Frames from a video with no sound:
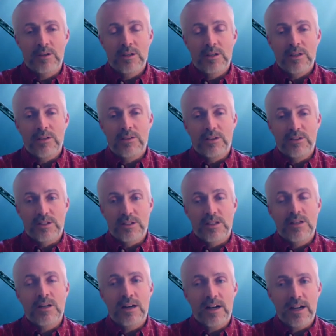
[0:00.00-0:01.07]
there's a
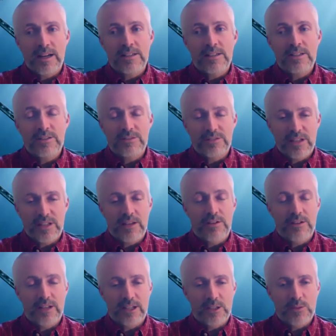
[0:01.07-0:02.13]
kind of standard
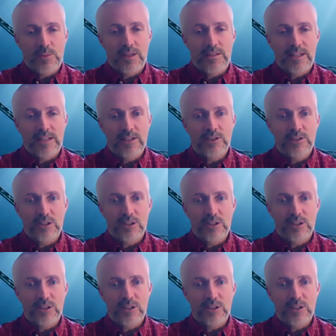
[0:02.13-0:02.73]
expectation